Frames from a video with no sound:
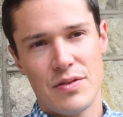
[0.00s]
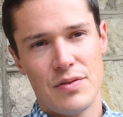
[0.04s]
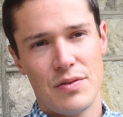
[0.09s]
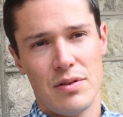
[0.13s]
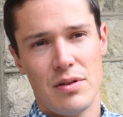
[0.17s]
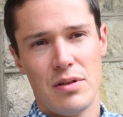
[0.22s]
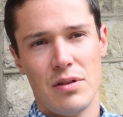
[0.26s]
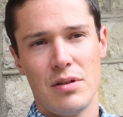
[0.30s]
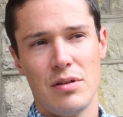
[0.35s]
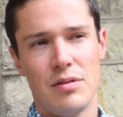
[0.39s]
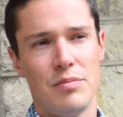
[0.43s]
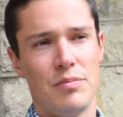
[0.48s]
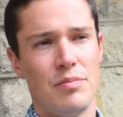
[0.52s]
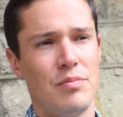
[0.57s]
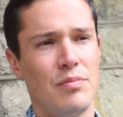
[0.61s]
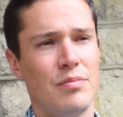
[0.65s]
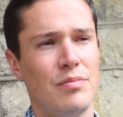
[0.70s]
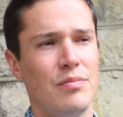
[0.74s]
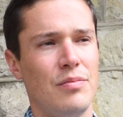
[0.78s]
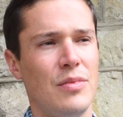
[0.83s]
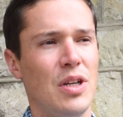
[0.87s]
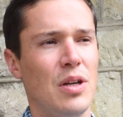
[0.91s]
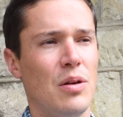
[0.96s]
For,
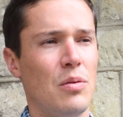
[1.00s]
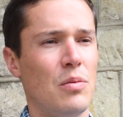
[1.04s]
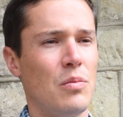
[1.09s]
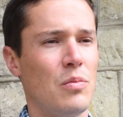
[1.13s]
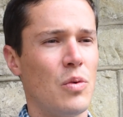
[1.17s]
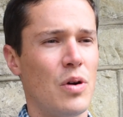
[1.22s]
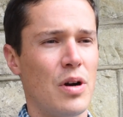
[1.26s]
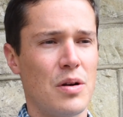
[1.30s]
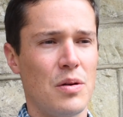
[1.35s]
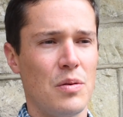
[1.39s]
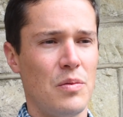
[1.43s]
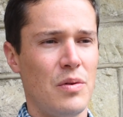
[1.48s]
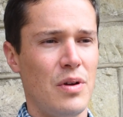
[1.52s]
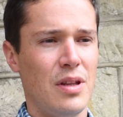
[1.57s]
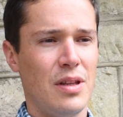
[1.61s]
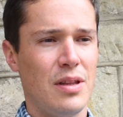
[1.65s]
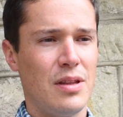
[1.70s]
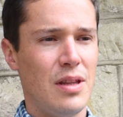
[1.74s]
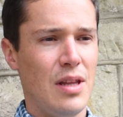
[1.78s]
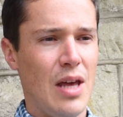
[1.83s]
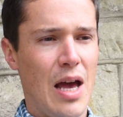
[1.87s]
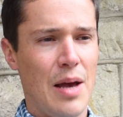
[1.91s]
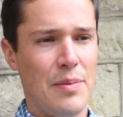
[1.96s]
you know, working
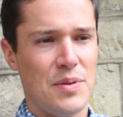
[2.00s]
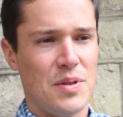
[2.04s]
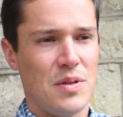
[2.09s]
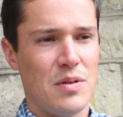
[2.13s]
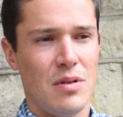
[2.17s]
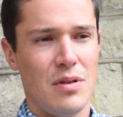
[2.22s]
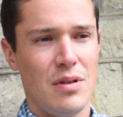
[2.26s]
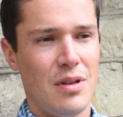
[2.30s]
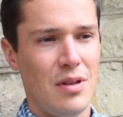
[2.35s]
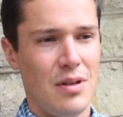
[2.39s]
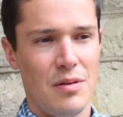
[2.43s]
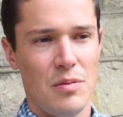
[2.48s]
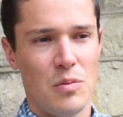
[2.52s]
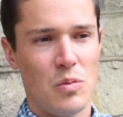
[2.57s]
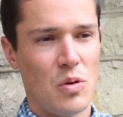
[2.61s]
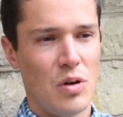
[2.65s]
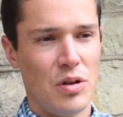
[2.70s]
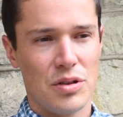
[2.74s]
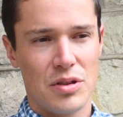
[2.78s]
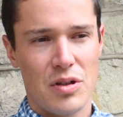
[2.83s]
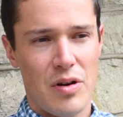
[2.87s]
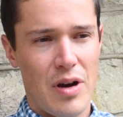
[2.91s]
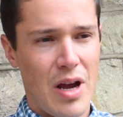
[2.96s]
with absolutely
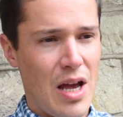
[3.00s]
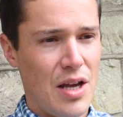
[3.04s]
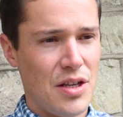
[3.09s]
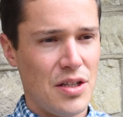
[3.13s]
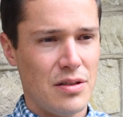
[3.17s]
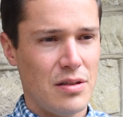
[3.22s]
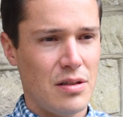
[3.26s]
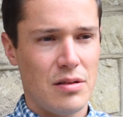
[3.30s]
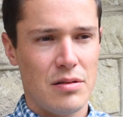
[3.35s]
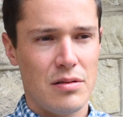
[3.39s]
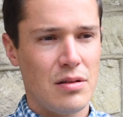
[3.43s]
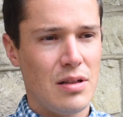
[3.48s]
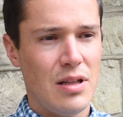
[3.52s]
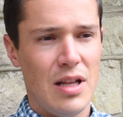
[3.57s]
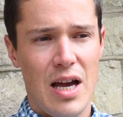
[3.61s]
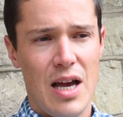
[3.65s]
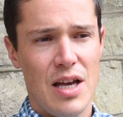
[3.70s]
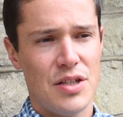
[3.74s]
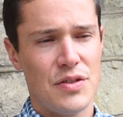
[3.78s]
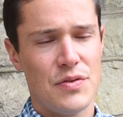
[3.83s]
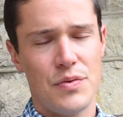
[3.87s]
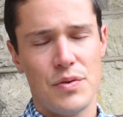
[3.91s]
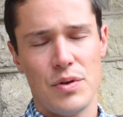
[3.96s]

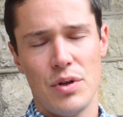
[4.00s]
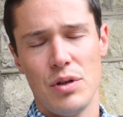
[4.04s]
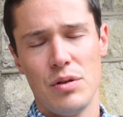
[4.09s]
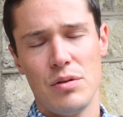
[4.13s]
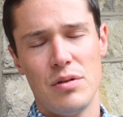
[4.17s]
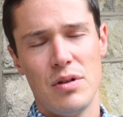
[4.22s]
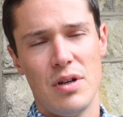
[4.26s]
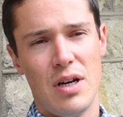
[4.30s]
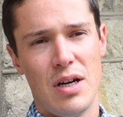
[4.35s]
world-class fruit,